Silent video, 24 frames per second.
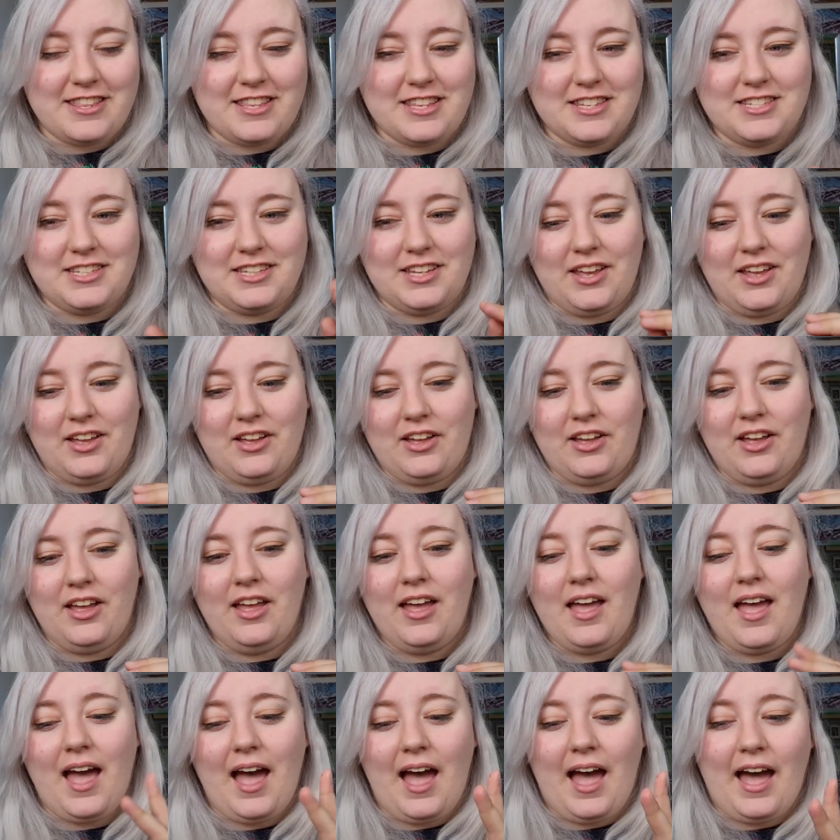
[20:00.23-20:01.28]
this year.
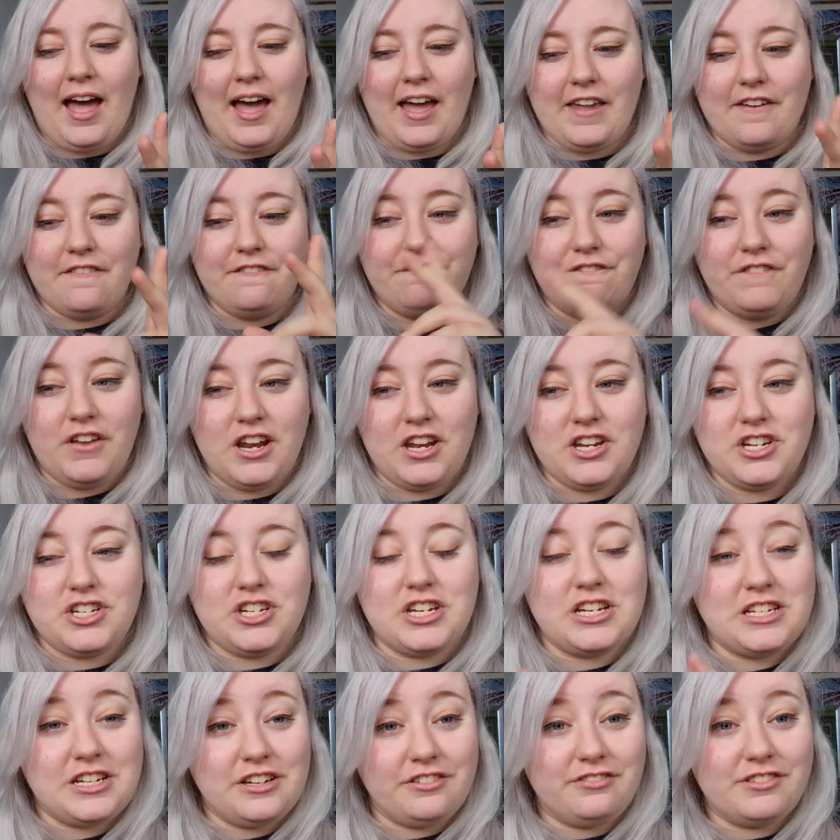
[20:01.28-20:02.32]
I finished a
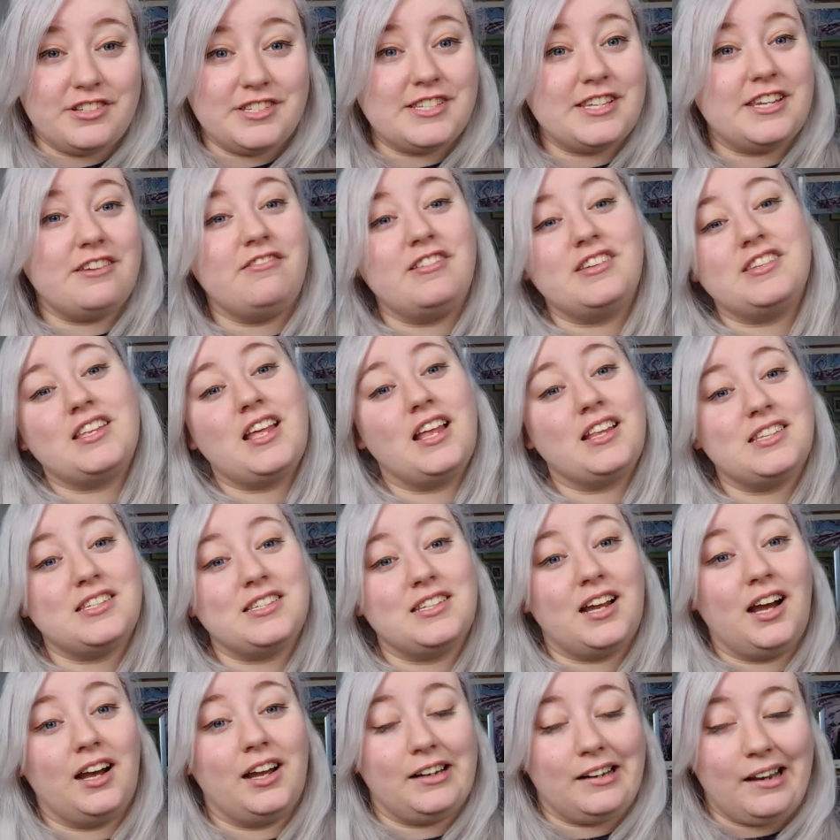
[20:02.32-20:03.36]
different series that I'd
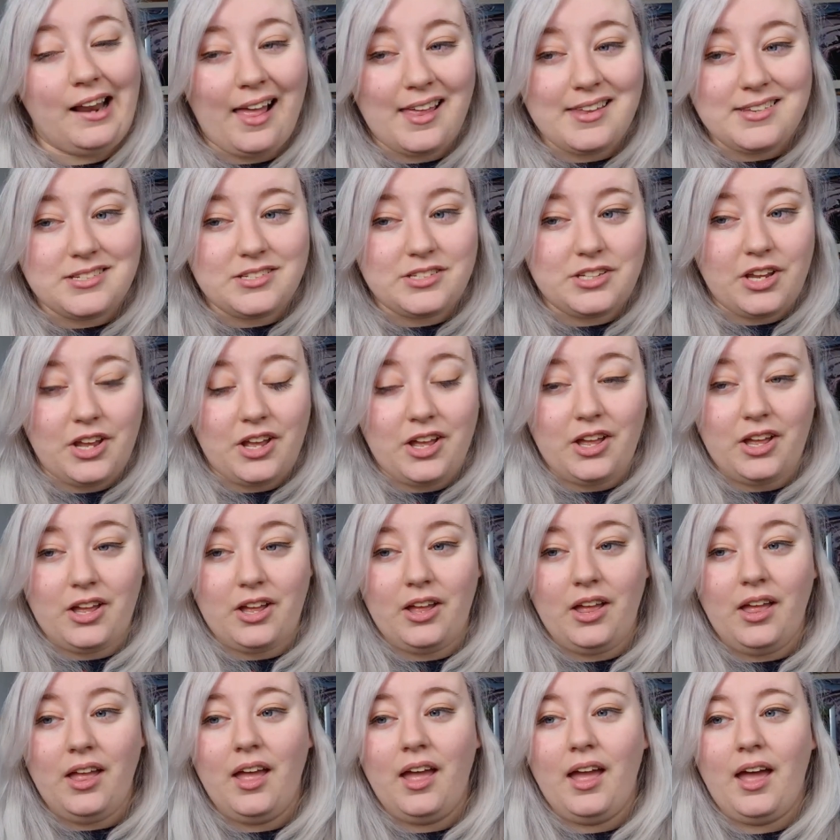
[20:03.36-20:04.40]
started last year,
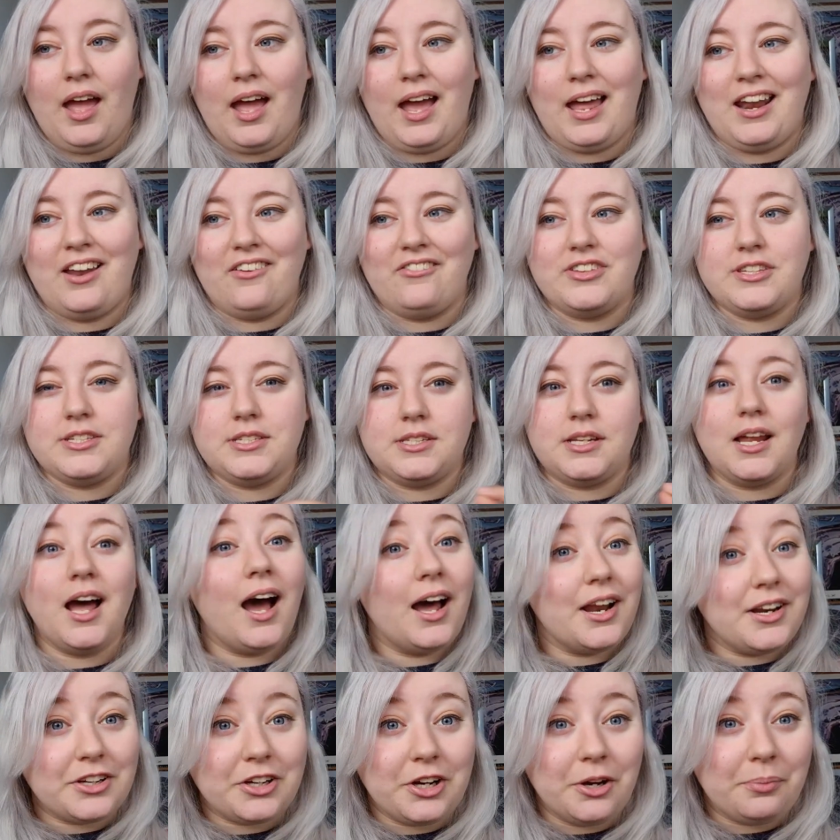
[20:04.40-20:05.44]
and I've
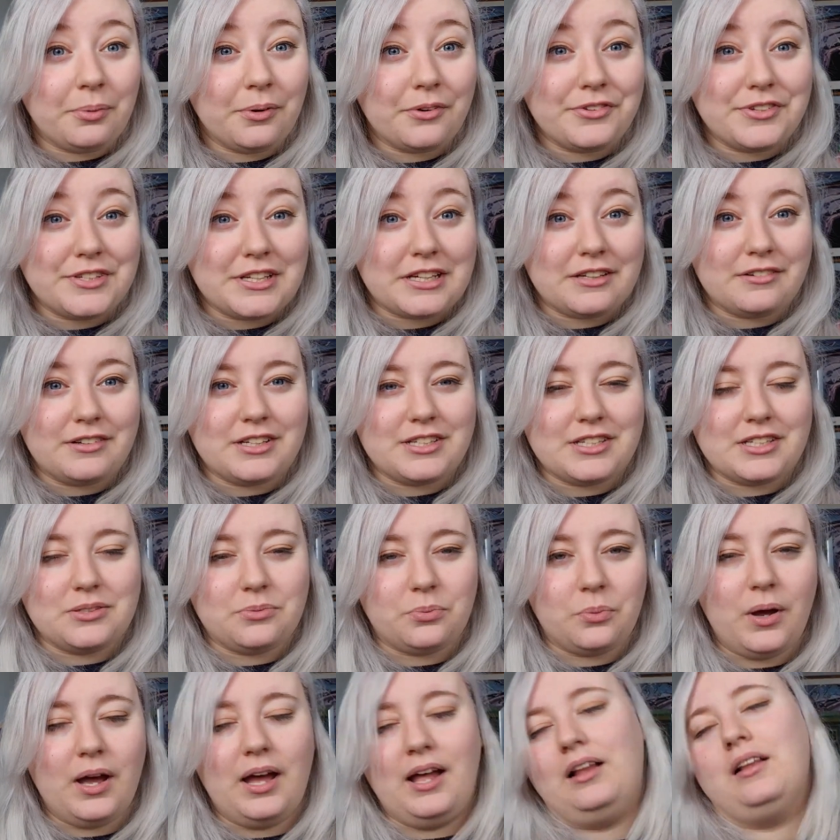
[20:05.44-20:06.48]
started a couple of series as
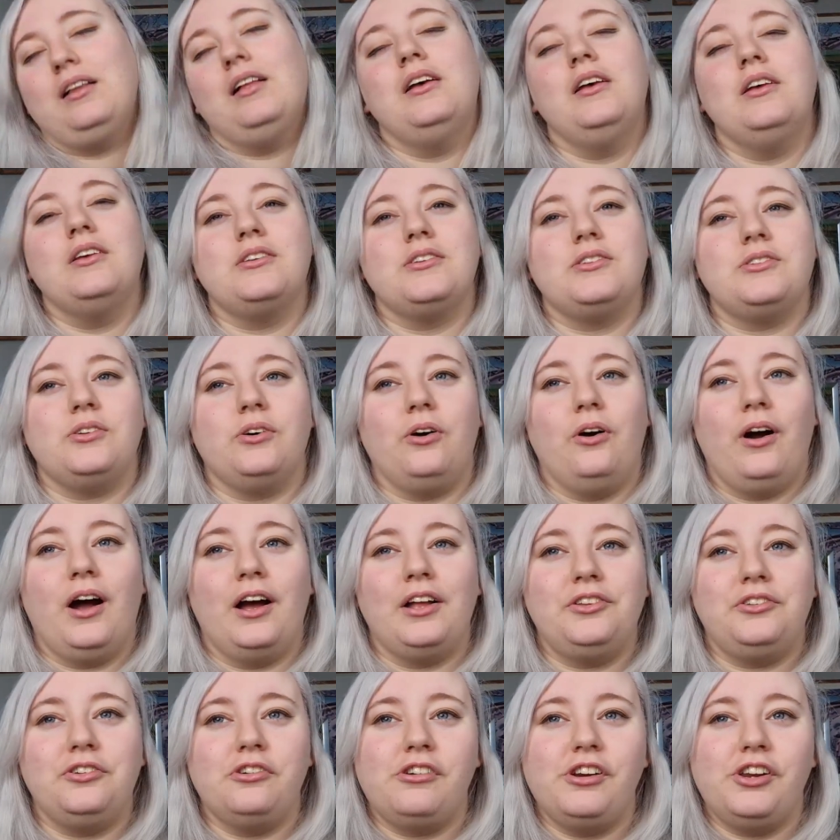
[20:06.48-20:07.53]
well. So I
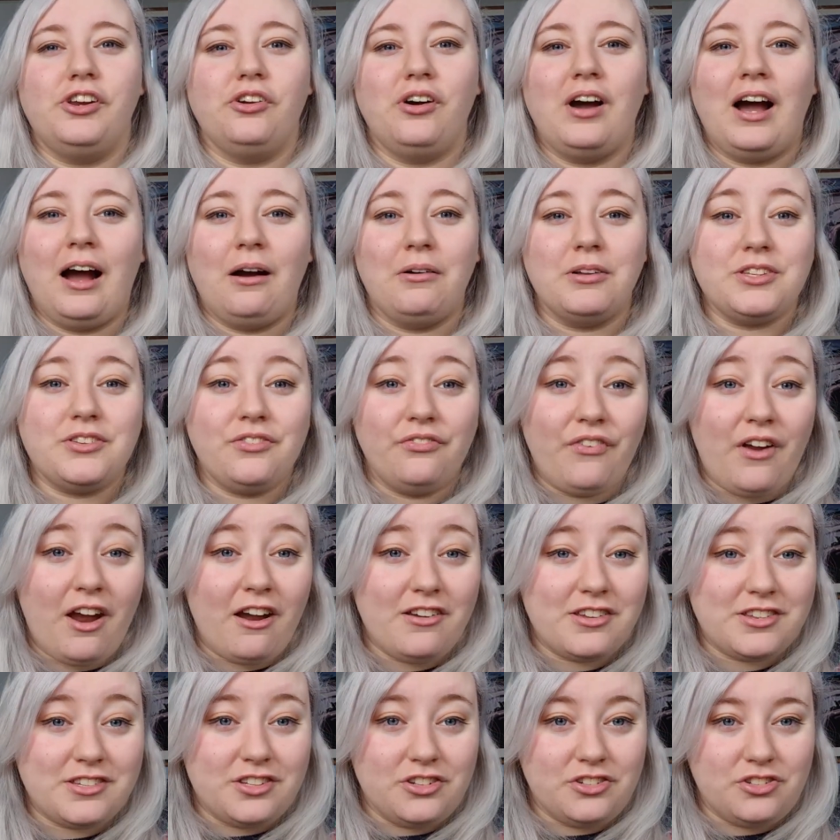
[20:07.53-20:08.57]
don't know how it's fair
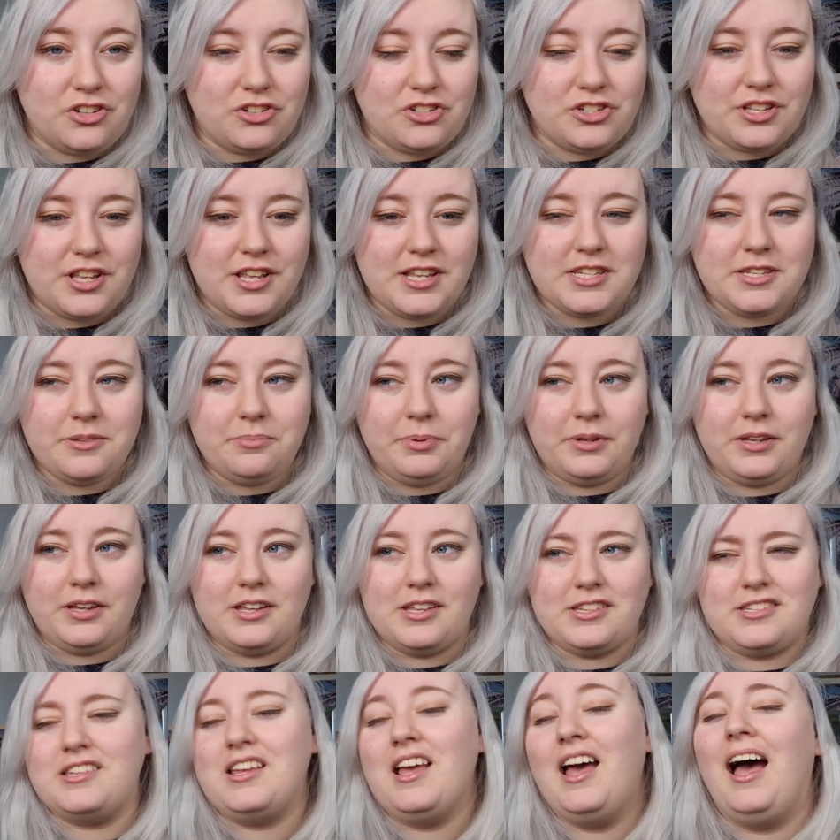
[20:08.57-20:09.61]
to judge this
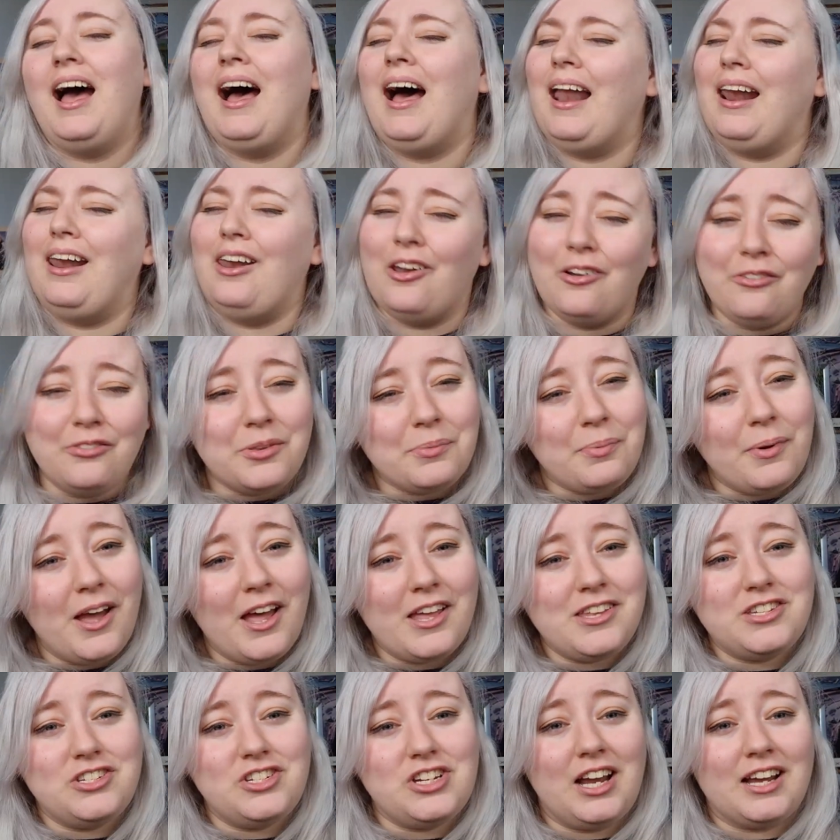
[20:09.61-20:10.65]
because I love the
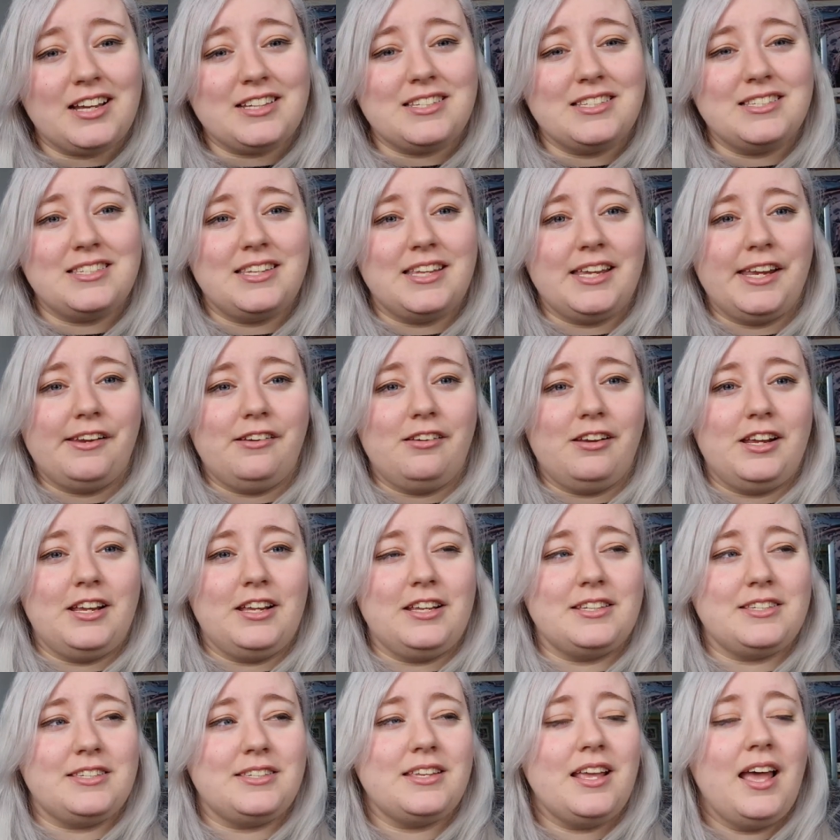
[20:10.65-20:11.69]
Percy Jackson
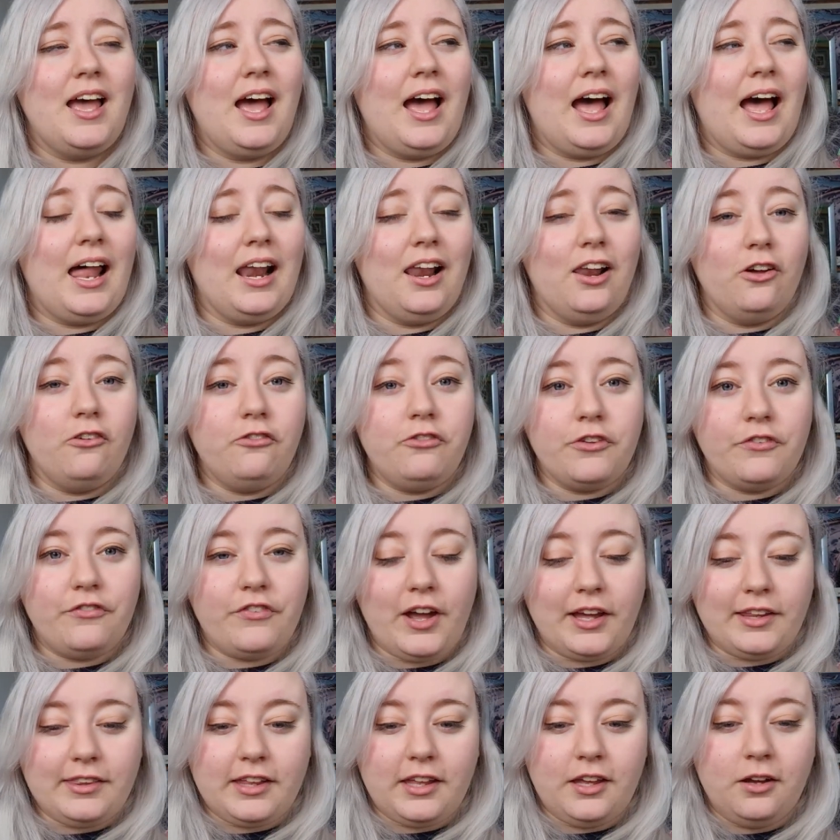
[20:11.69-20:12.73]
series. I love the
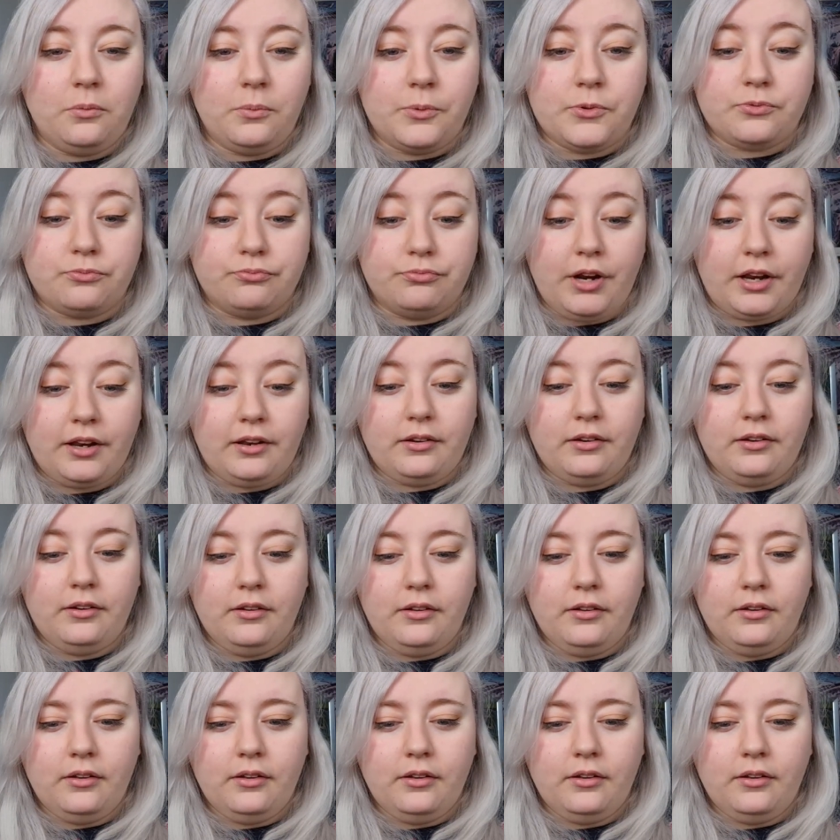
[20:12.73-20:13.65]
fact that it was written